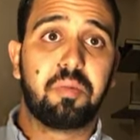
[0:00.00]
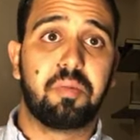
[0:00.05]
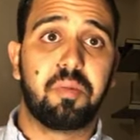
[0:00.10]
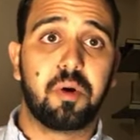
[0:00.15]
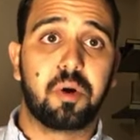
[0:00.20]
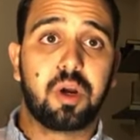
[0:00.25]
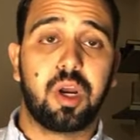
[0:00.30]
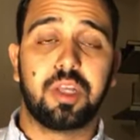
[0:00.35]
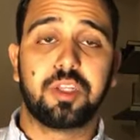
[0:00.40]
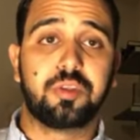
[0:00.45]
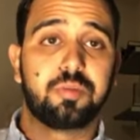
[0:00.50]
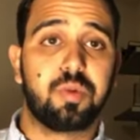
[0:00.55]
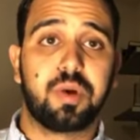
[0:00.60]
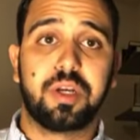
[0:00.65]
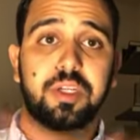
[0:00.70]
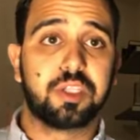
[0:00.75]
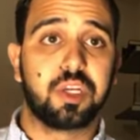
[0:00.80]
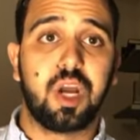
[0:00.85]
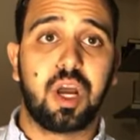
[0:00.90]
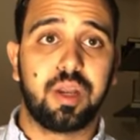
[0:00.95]
conscious brain
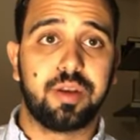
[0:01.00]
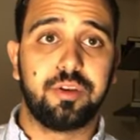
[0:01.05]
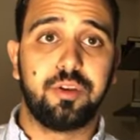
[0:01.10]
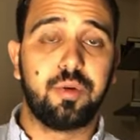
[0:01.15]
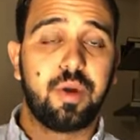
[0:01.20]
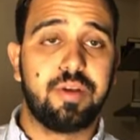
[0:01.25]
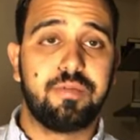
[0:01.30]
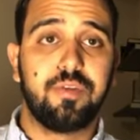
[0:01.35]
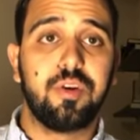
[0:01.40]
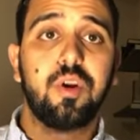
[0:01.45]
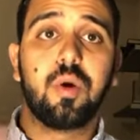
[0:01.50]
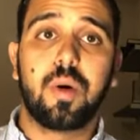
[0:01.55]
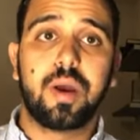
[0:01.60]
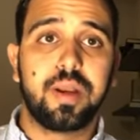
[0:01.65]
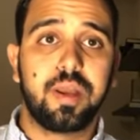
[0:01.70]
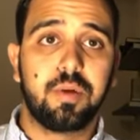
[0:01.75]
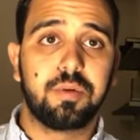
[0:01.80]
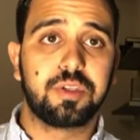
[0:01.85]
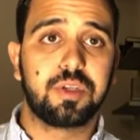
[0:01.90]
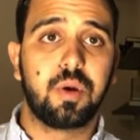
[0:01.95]
is gone. You have no
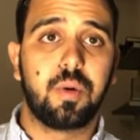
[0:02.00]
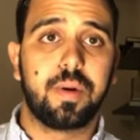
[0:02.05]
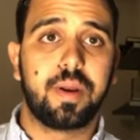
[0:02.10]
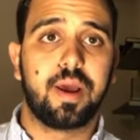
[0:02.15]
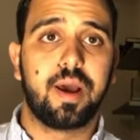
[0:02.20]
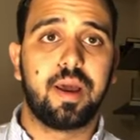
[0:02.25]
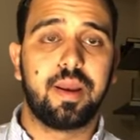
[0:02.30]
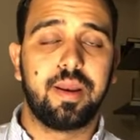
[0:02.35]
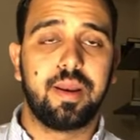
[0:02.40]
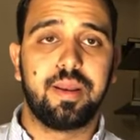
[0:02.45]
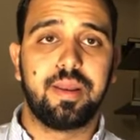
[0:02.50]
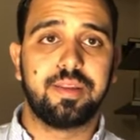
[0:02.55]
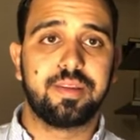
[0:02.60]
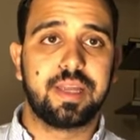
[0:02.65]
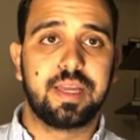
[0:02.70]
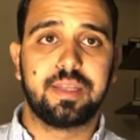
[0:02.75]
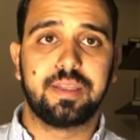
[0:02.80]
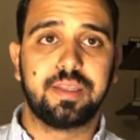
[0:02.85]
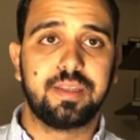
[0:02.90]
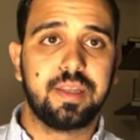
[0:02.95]
idea what's going on,
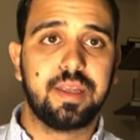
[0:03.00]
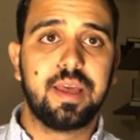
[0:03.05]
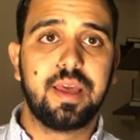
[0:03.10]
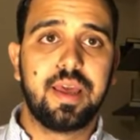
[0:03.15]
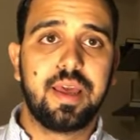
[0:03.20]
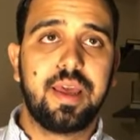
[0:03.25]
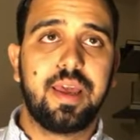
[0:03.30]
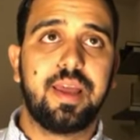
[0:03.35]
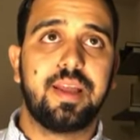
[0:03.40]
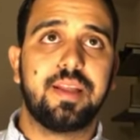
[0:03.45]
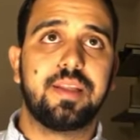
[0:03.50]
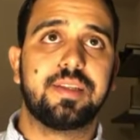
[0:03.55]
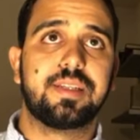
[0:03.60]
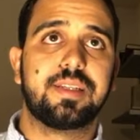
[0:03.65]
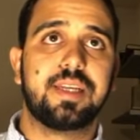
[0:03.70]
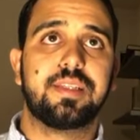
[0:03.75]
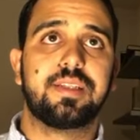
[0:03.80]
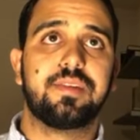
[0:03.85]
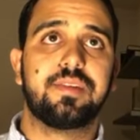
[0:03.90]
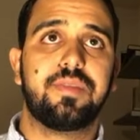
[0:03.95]
in the
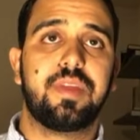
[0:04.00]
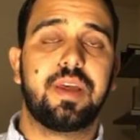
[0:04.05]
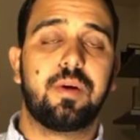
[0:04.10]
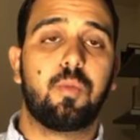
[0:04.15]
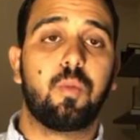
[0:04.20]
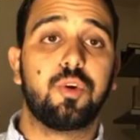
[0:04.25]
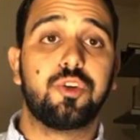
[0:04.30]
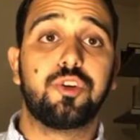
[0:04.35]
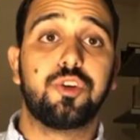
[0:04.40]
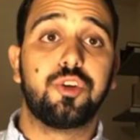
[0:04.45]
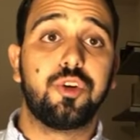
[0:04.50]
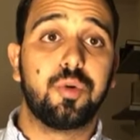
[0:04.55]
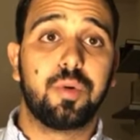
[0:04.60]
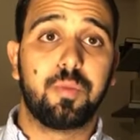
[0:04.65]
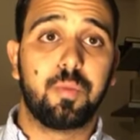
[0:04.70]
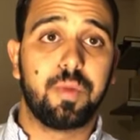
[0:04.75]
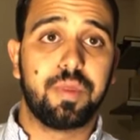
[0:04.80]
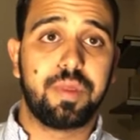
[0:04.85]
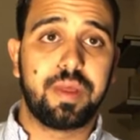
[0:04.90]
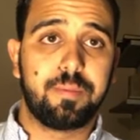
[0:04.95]
sense of that what you're
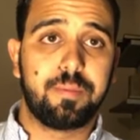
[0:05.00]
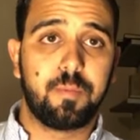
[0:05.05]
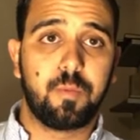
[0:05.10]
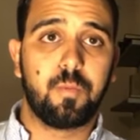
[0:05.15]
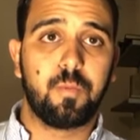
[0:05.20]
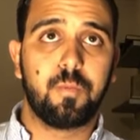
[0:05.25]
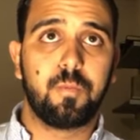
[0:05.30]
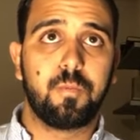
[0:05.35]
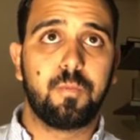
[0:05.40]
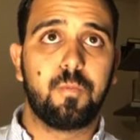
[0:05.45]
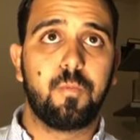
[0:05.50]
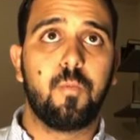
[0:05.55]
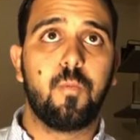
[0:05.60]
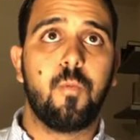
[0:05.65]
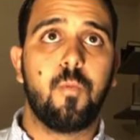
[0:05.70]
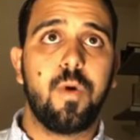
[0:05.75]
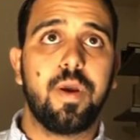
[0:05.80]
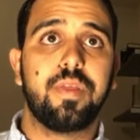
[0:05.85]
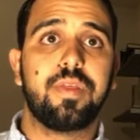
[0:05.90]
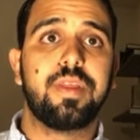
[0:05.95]
doing
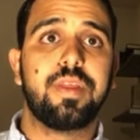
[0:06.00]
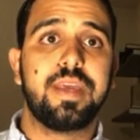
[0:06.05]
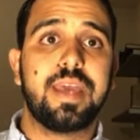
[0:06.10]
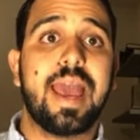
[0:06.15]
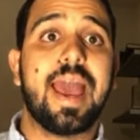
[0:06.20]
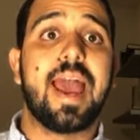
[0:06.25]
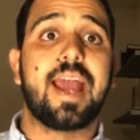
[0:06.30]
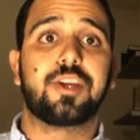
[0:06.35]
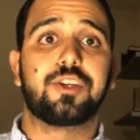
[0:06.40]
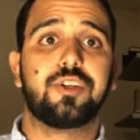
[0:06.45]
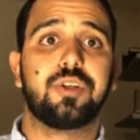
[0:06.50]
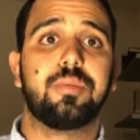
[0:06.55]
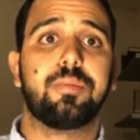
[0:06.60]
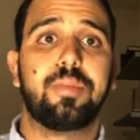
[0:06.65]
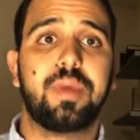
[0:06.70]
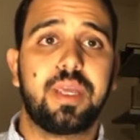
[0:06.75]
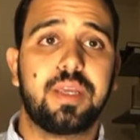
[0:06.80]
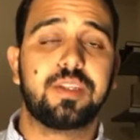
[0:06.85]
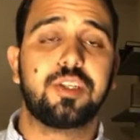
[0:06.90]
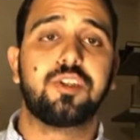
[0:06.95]
with the action,
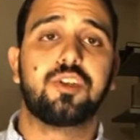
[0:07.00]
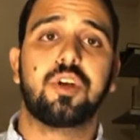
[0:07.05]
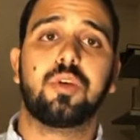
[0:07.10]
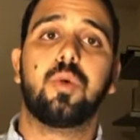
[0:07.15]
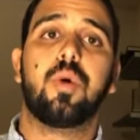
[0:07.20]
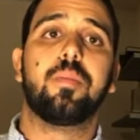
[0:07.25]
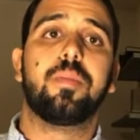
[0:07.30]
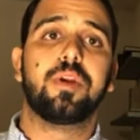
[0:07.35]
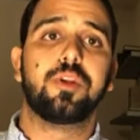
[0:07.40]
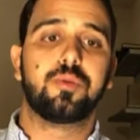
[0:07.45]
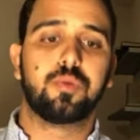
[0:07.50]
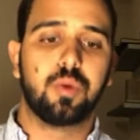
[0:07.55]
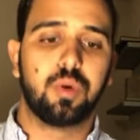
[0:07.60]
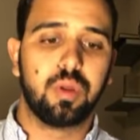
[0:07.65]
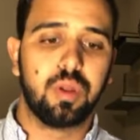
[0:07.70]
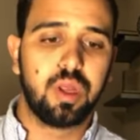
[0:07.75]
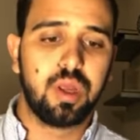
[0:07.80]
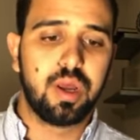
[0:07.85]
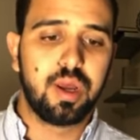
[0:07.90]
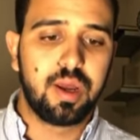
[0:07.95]
because it's so habitual.
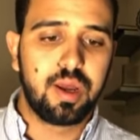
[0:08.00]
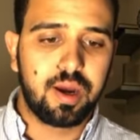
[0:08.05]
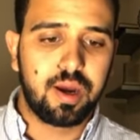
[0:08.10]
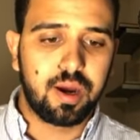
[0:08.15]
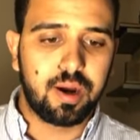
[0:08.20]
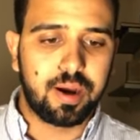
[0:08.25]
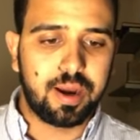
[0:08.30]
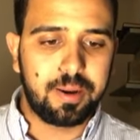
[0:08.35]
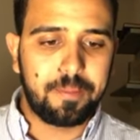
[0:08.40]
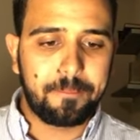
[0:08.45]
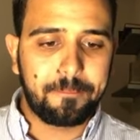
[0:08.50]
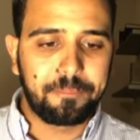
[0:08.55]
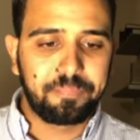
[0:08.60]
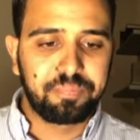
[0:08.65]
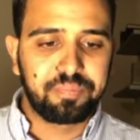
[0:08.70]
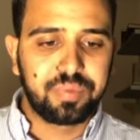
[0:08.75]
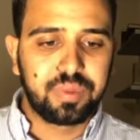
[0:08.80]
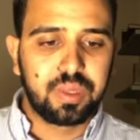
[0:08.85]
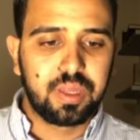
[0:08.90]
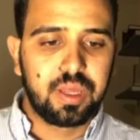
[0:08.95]
All right.
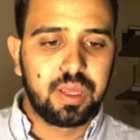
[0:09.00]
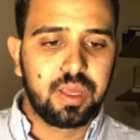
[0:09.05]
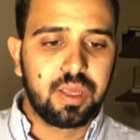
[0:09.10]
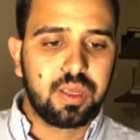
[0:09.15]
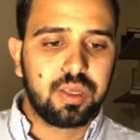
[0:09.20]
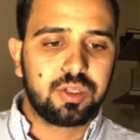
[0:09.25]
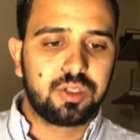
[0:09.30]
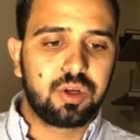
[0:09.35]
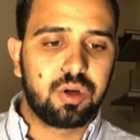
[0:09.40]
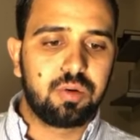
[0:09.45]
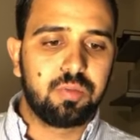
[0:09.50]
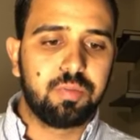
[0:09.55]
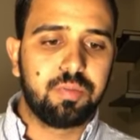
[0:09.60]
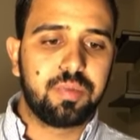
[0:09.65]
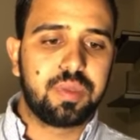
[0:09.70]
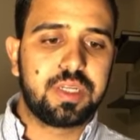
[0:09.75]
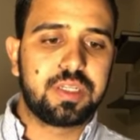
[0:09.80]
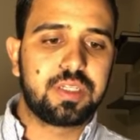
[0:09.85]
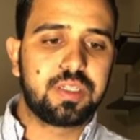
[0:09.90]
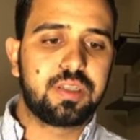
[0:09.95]
So
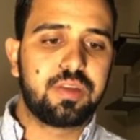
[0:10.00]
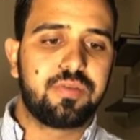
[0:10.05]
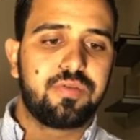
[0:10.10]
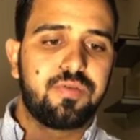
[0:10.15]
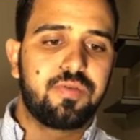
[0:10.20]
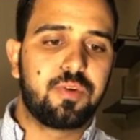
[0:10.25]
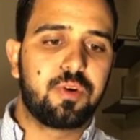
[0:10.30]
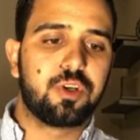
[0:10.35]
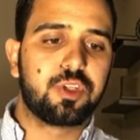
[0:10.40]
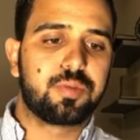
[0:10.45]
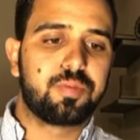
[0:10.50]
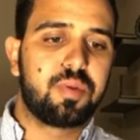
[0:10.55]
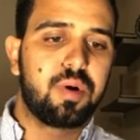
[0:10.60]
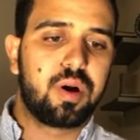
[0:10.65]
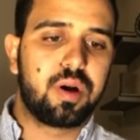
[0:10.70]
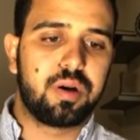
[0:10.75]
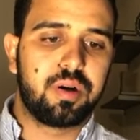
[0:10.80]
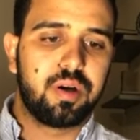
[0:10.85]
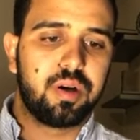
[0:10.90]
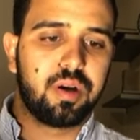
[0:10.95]
this is the first part
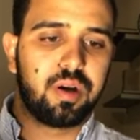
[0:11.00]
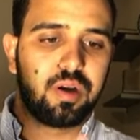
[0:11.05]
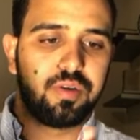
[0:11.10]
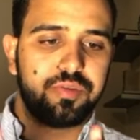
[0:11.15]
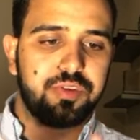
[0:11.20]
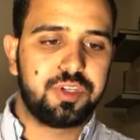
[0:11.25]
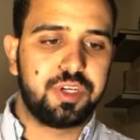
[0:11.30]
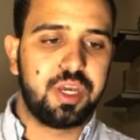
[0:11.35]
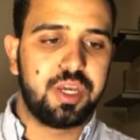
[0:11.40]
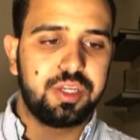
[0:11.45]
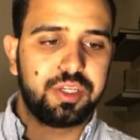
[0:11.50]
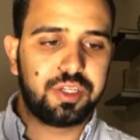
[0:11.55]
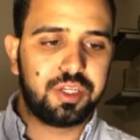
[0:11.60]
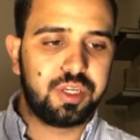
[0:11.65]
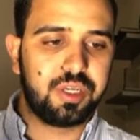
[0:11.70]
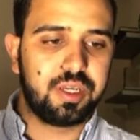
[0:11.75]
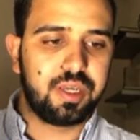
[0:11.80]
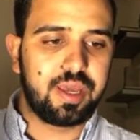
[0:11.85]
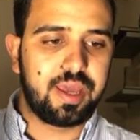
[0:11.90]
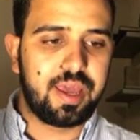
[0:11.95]
of
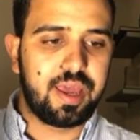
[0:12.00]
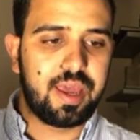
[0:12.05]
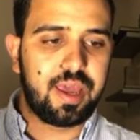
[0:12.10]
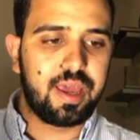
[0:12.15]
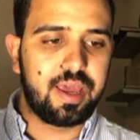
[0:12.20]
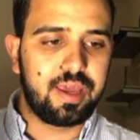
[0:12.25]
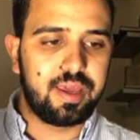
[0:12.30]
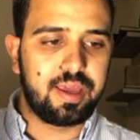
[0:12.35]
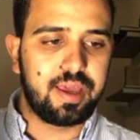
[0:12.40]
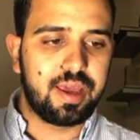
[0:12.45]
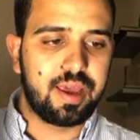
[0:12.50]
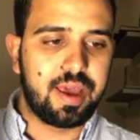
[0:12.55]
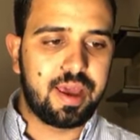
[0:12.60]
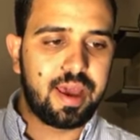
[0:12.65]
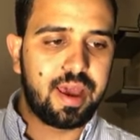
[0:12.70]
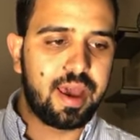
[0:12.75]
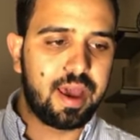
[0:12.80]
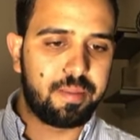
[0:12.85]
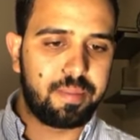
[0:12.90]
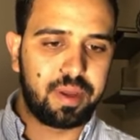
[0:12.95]
changing a
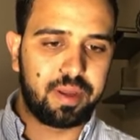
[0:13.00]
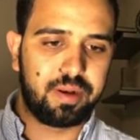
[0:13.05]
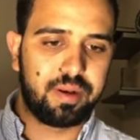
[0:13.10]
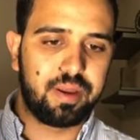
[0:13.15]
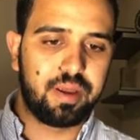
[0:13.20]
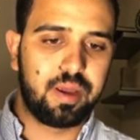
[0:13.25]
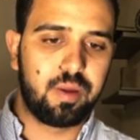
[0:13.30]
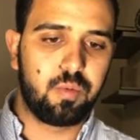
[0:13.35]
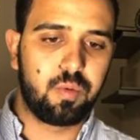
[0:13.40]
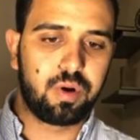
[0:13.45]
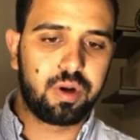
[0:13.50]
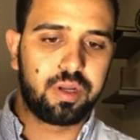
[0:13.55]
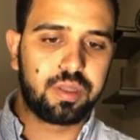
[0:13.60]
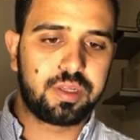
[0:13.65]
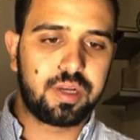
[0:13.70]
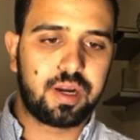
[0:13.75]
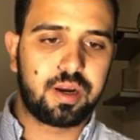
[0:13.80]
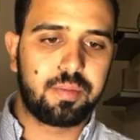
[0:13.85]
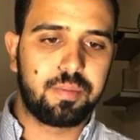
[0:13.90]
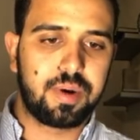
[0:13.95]
habit, and we're going to
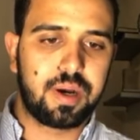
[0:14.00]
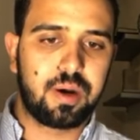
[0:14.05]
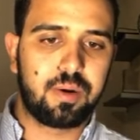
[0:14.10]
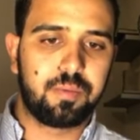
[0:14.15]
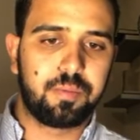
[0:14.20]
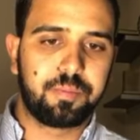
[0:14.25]
talk about